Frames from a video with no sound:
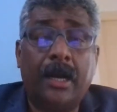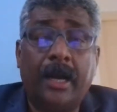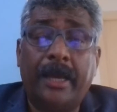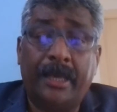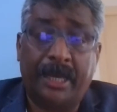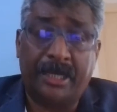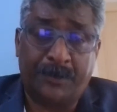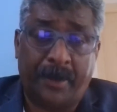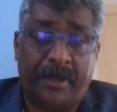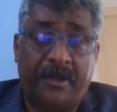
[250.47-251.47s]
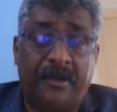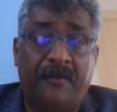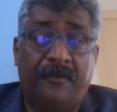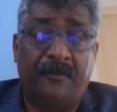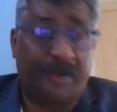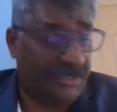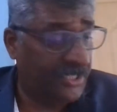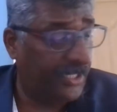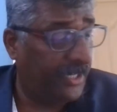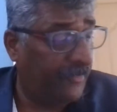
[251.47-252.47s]
I expect
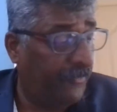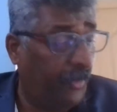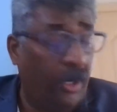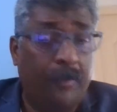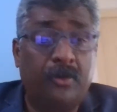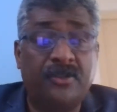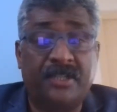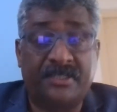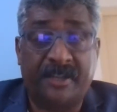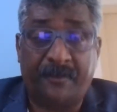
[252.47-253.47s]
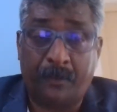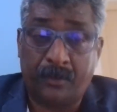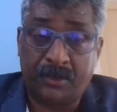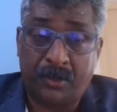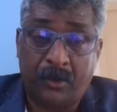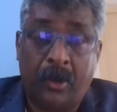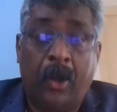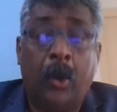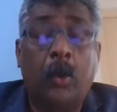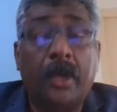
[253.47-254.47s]
FTSE can fall up to 6840.
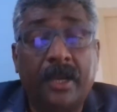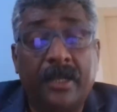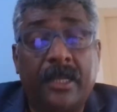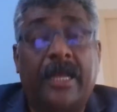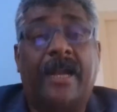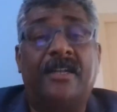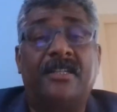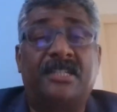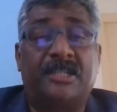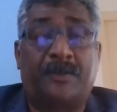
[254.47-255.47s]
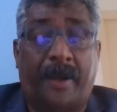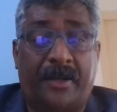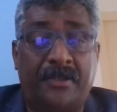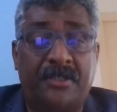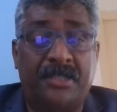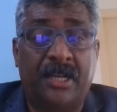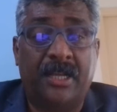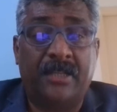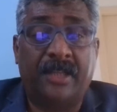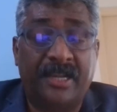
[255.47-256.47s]
Looking at the candlesticks patterns,
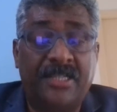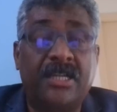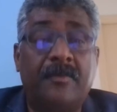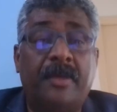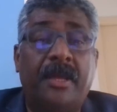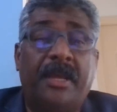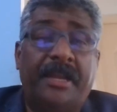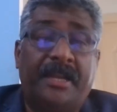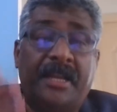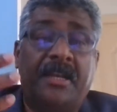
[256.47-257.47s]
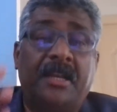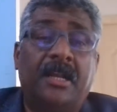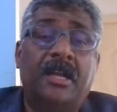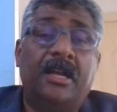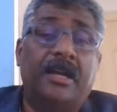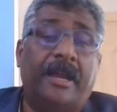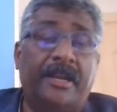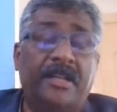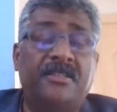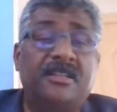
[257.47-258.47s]
the reason being
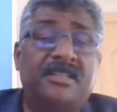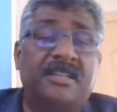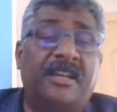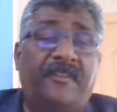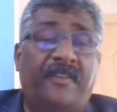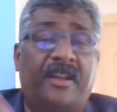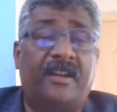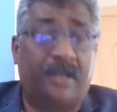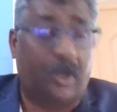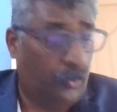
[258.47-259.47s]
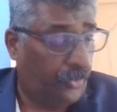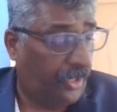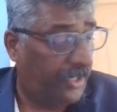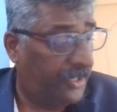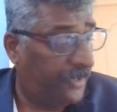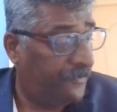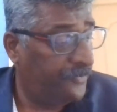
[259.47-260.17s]
it is in a significant downtrend.